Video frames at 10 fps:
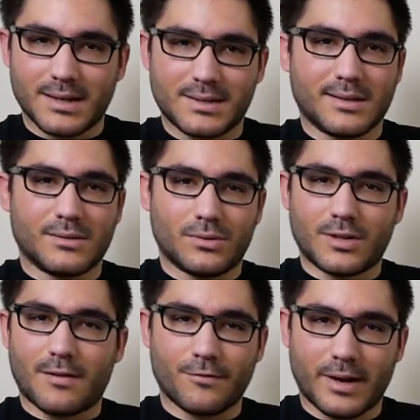It's a little
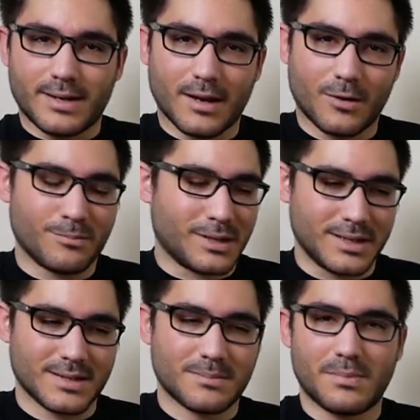tough right now.
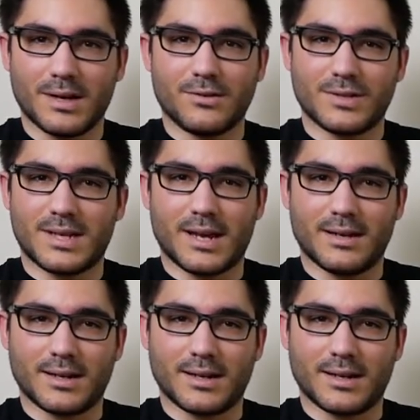Please be understanding.